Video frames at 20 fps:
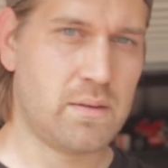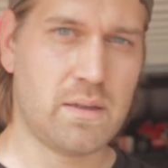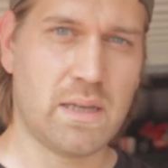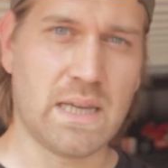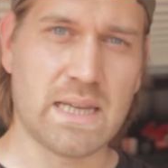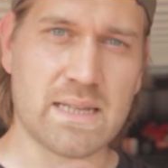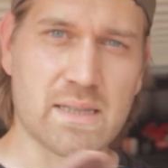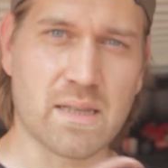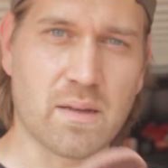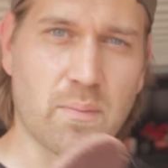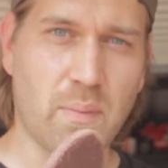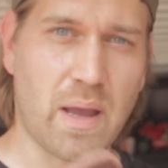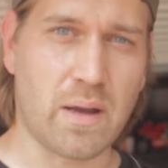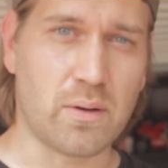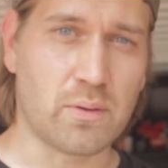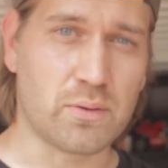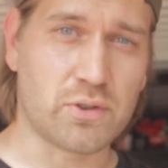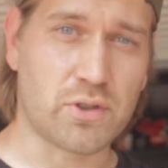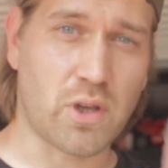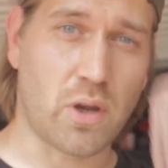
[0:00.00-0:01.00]
into the
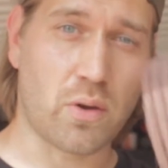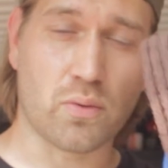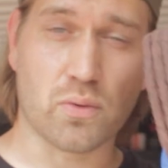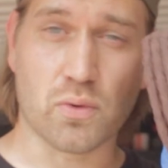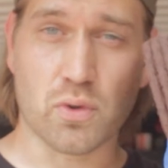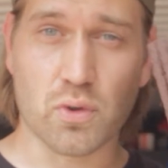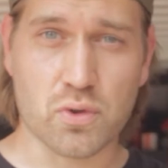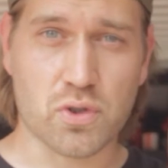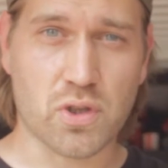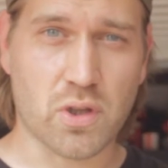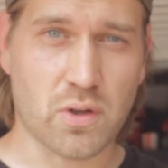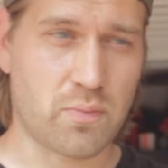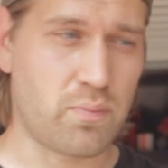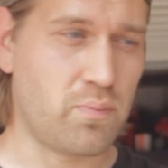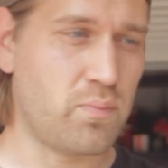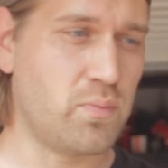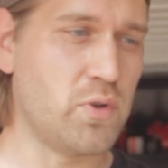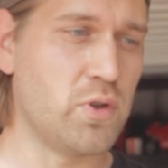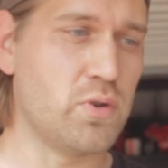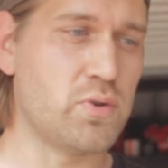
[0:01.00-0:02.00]
metal, so use
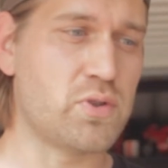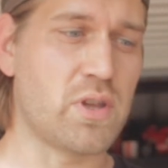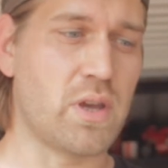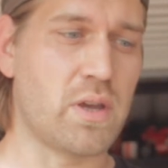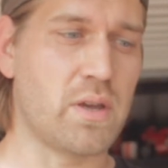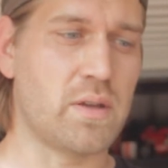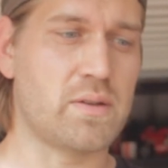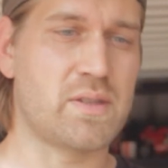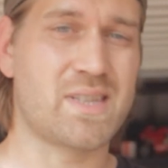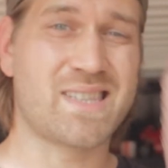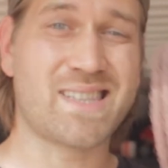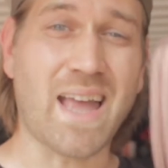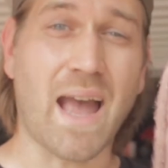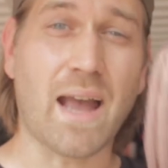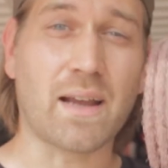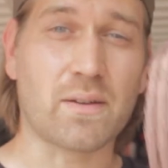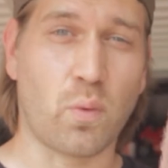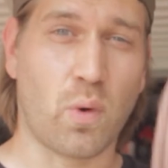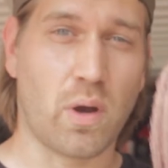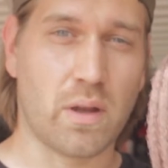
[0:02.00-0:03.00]
the
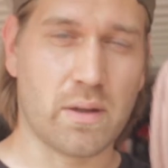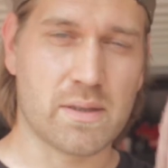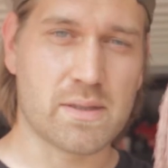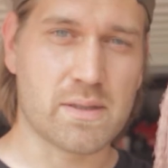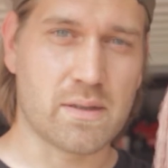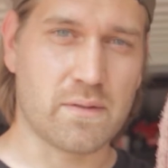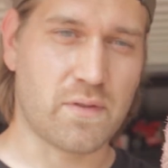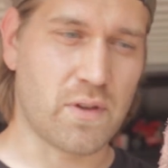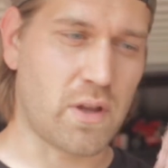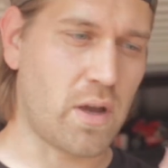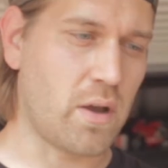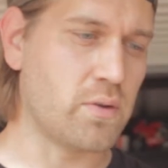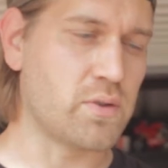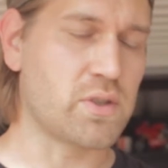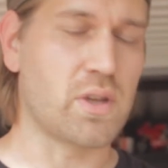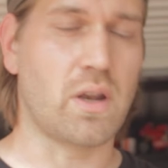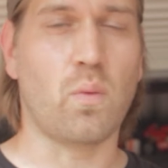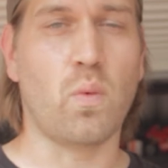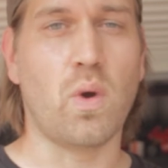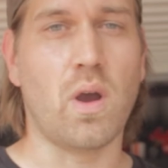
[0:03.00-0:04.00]
stacked ones for
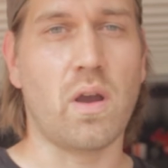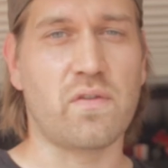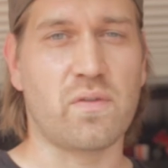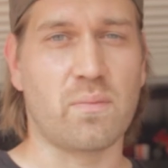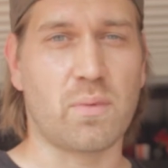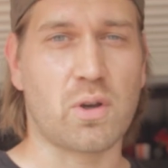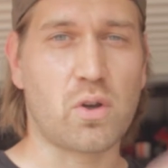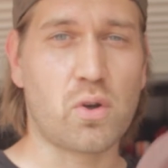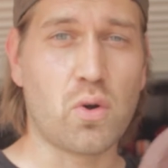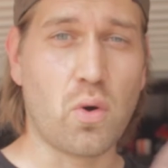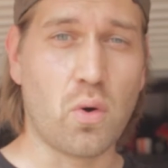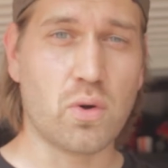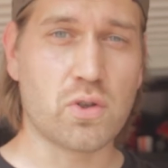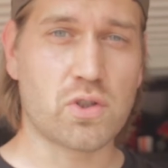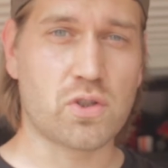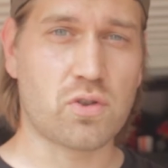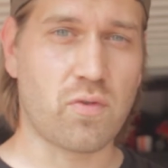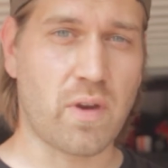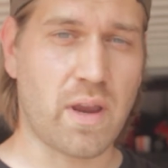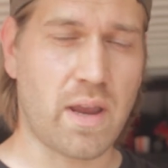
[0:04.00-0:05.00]
those. And I work from a
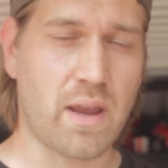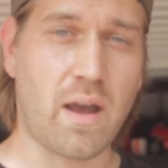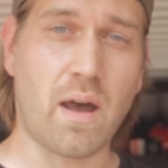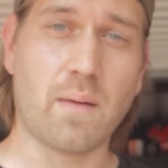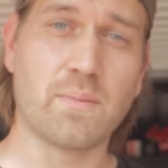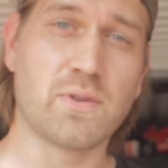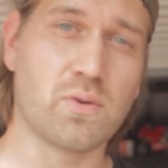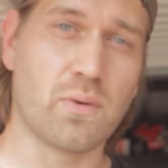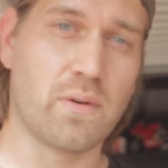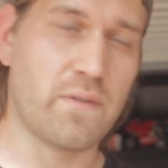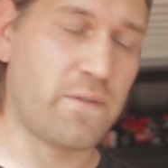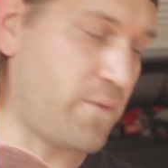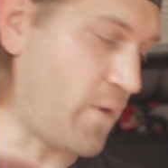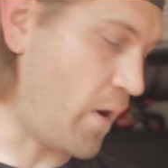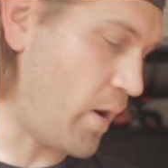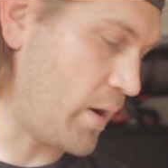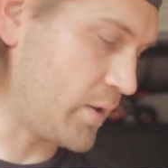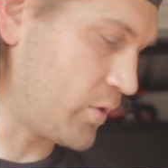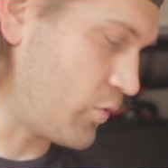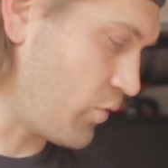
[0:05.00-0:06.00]
coarse grit up to a
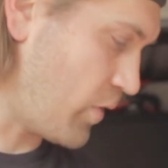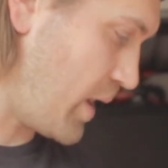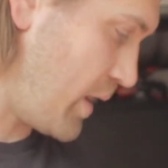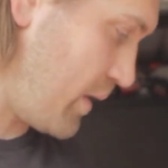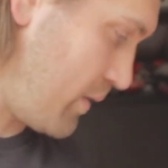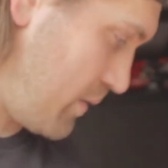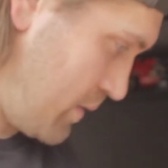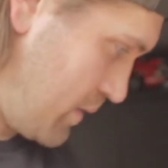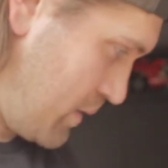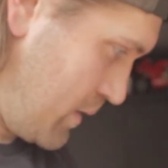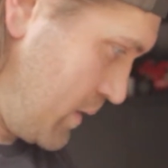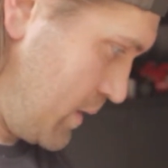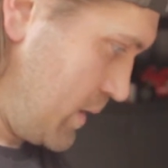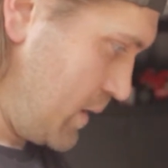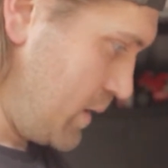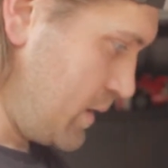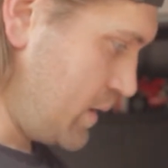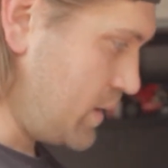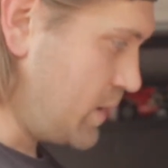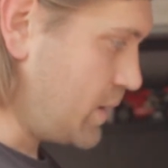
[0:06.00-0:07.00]
fine grit.
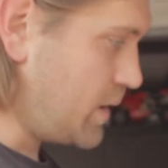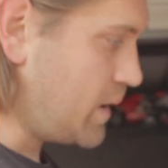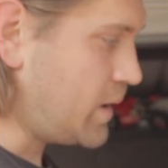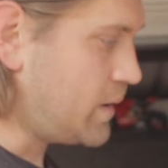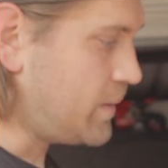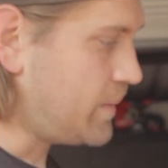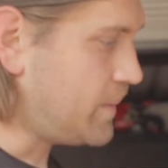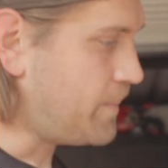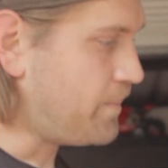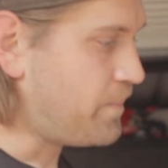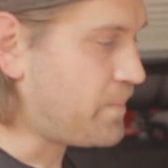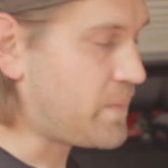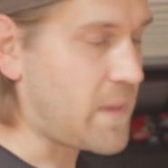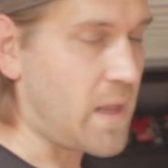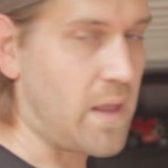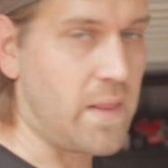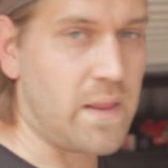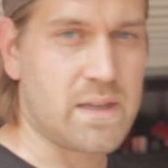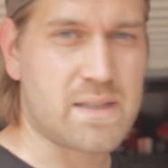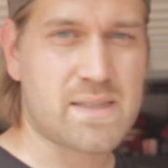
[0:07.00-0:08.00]

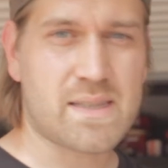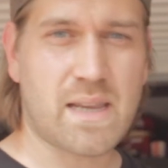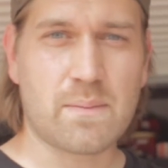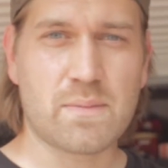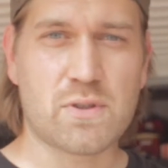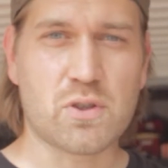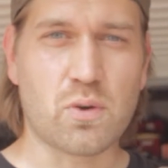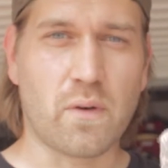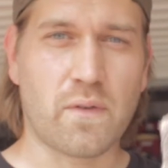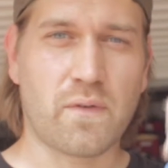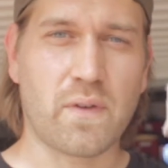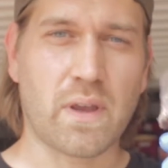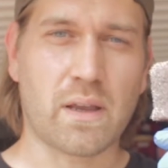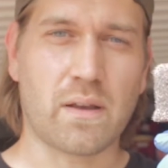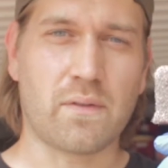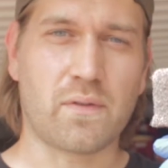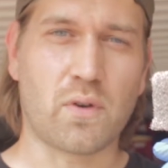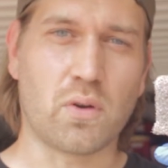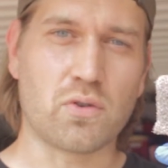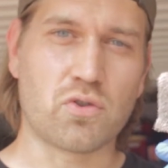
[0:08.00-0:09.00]
And then the same sort of thing,
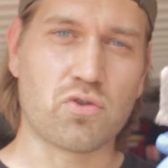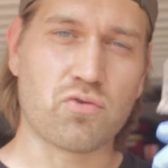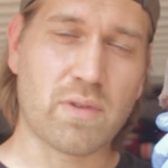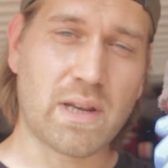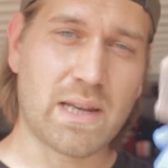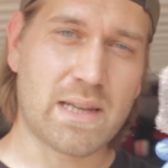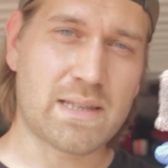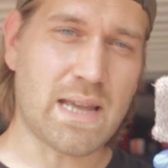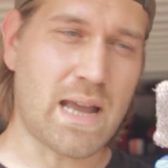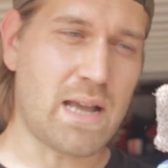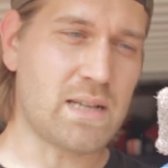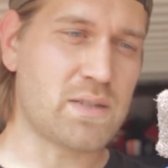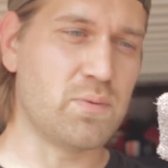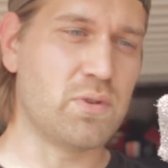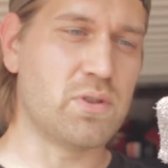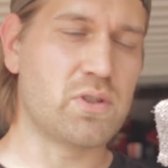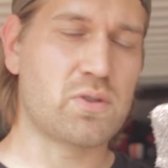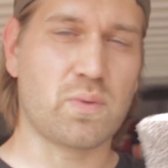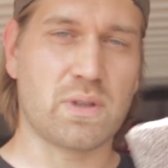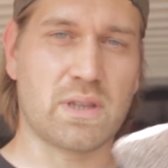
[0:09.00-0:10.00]
I've got drill
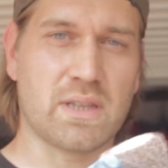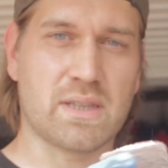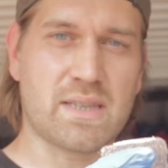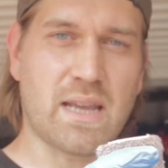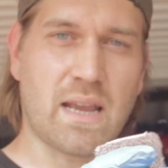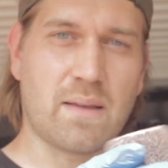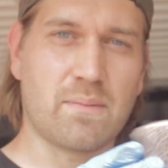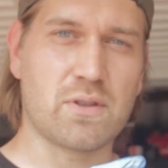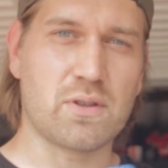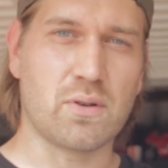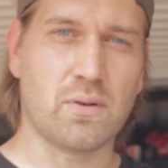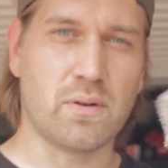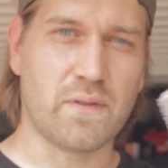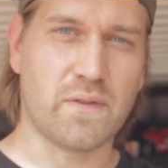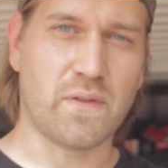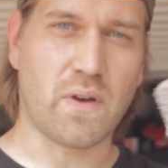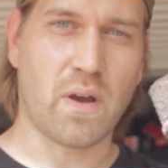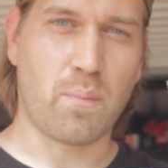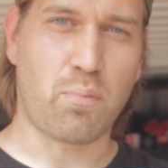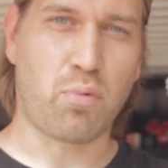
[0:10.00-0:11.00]
attachments with the same sort
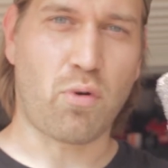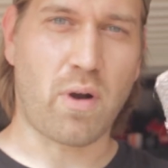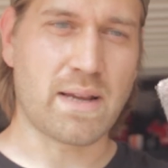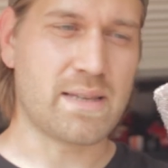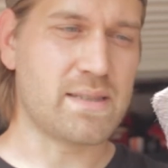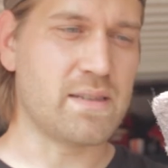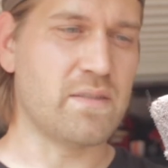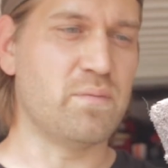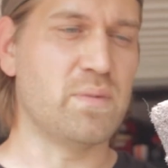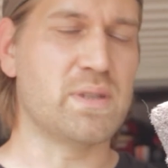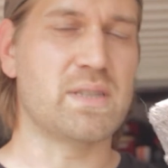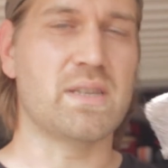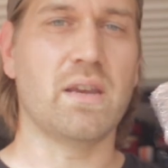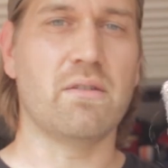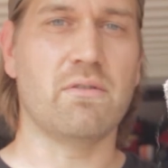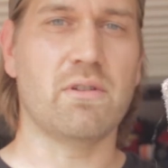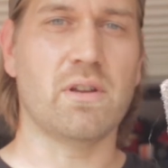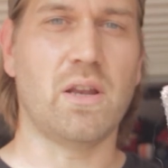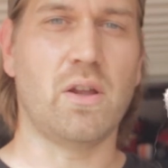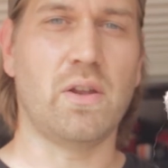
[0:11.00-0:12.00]
of abrasive
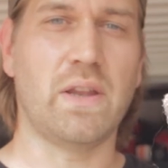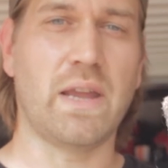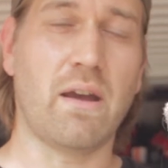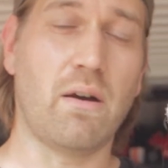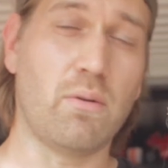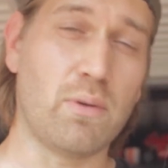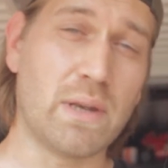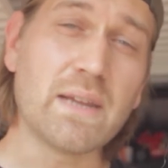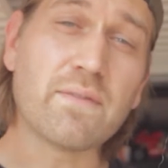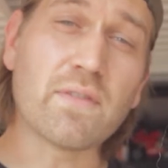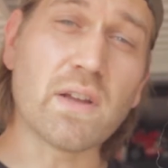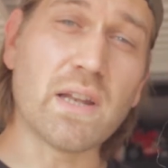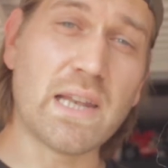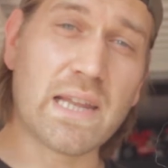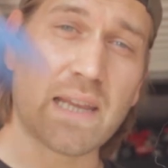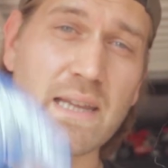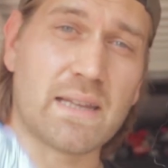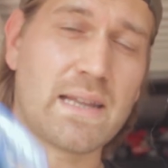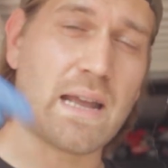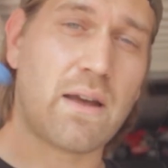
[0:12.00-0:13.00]
material on there. I'll leave a
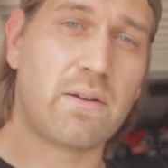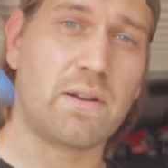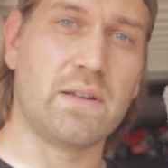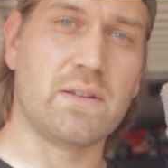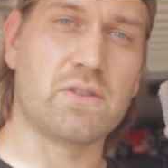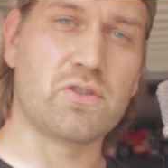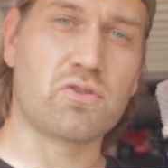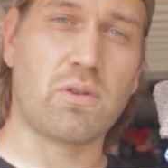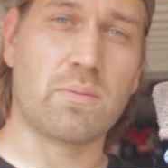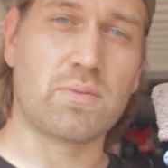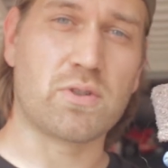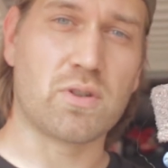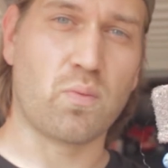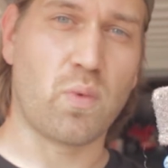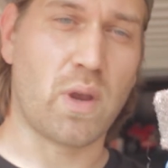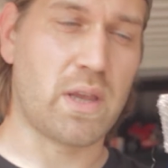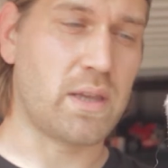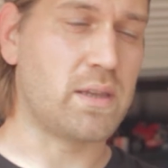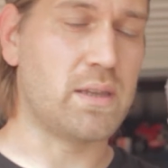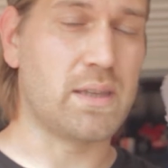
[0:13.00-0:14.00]
link down in the description
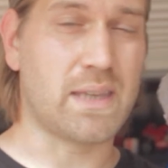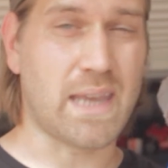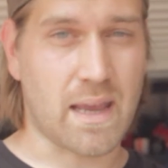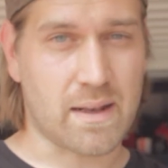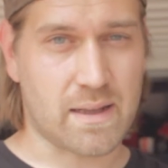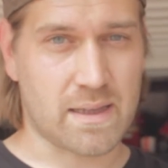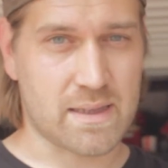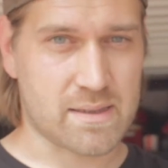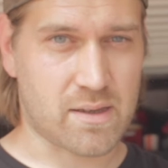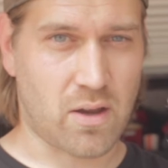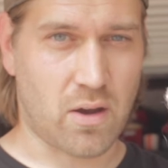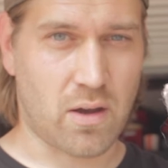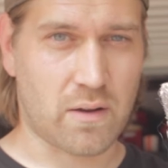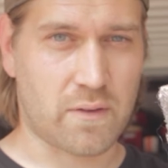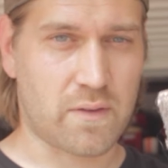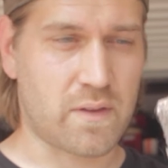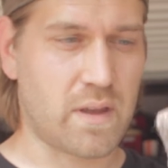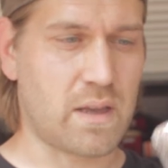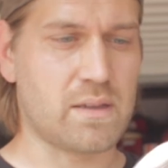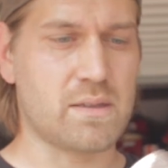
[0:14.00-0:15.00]
where you can get these kind of
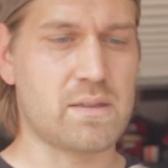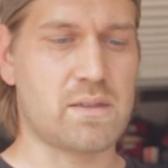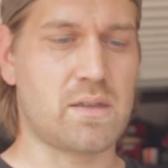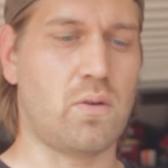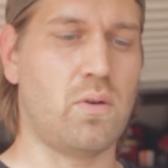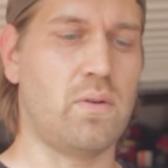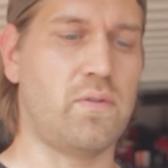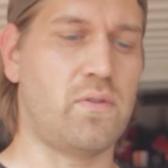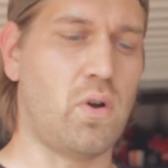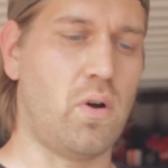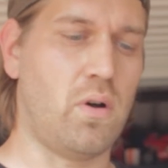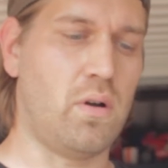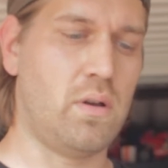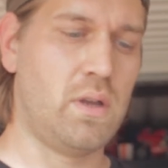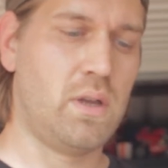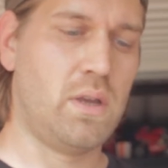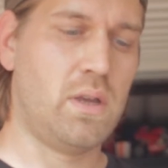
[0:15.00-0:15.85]
things. So I've got